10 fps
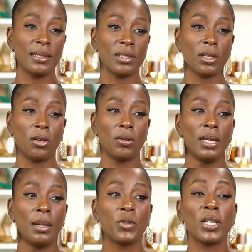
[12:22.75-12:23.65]
And so
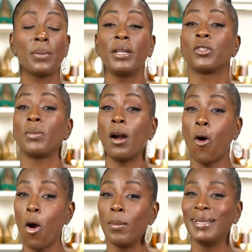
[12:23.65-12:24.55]
I'm trying to make sure my
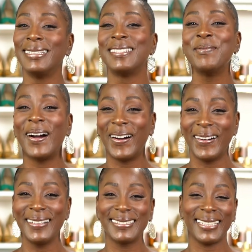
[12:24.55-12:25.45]

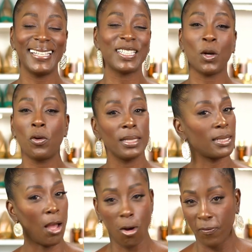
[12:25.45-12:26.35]
arms stay toned.
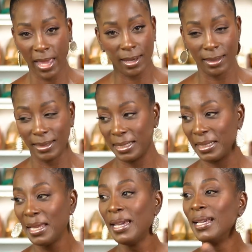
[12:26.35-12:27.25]
It's all vanity, honey.